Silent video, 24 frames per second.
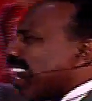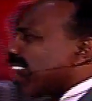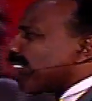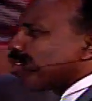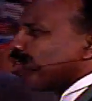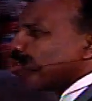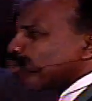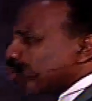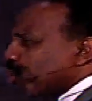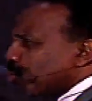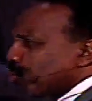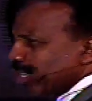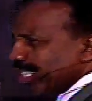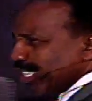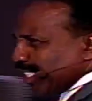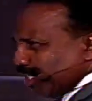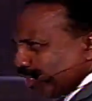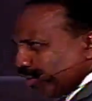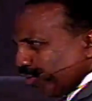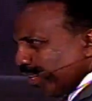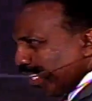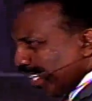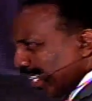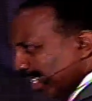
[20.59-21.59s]
I go through
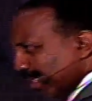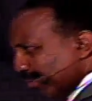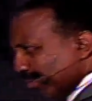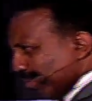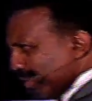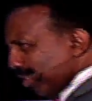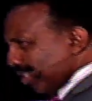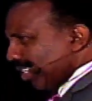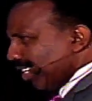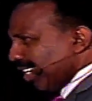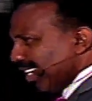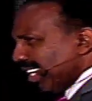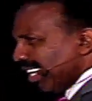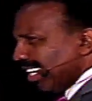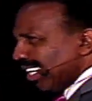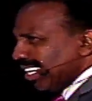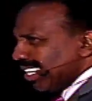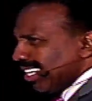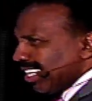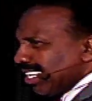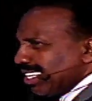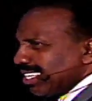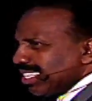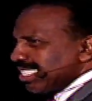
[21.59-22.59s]
extremes.
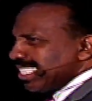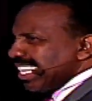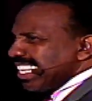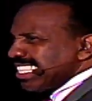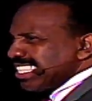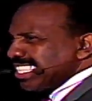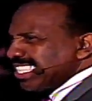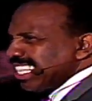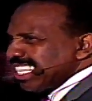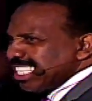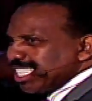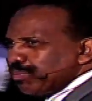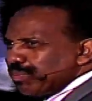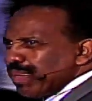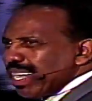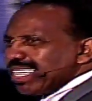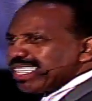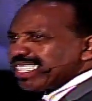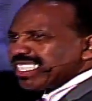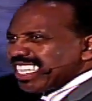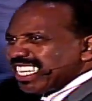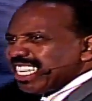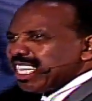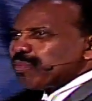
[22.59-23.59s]
That's just my
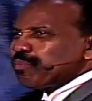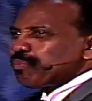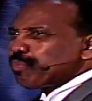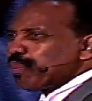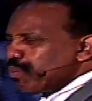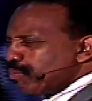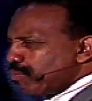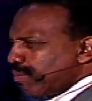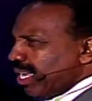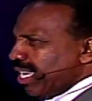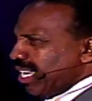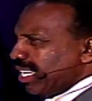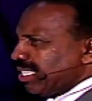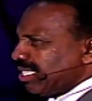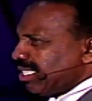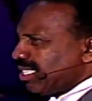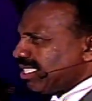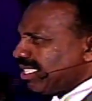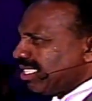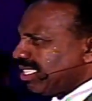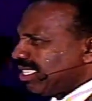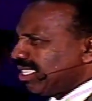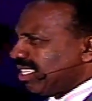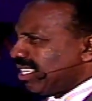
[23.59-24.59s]
temperament.
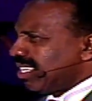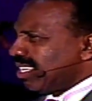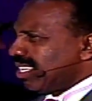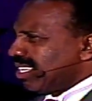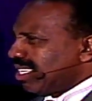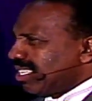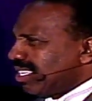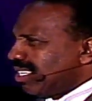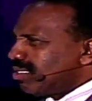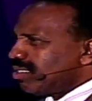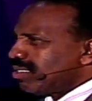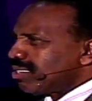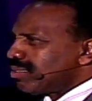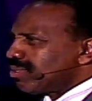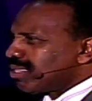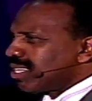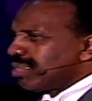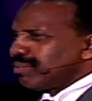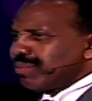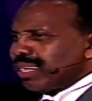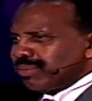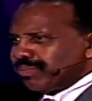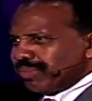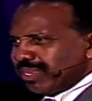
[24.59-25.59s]
You know what I'm
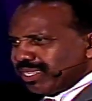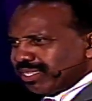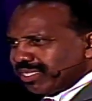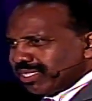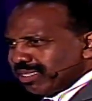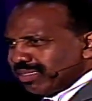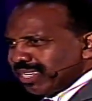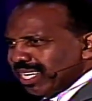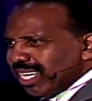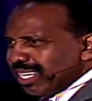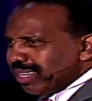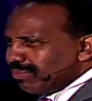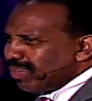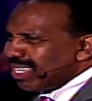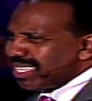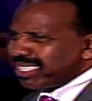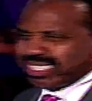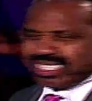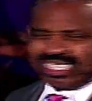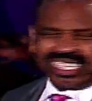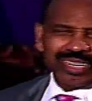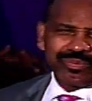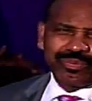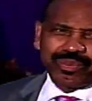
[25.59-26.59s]
talking about, Bishop? My
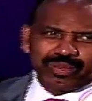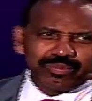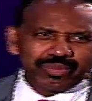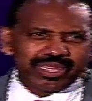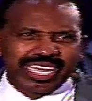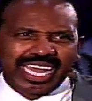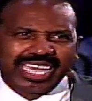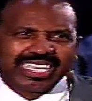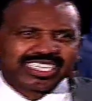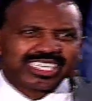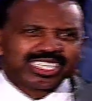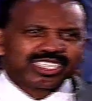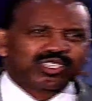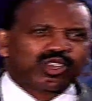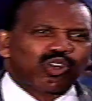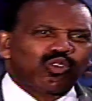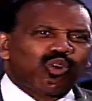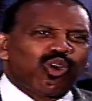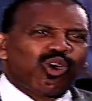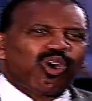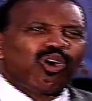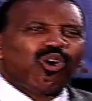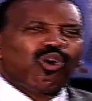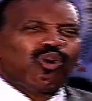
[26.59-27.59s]
temperament, I just
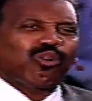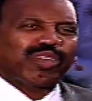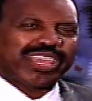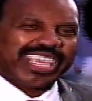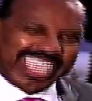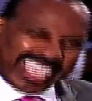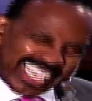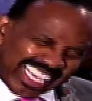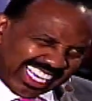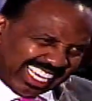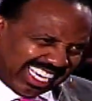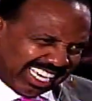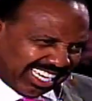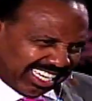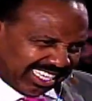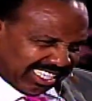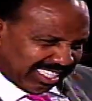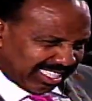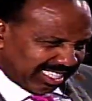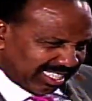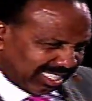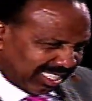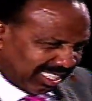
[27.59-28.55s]
go all in.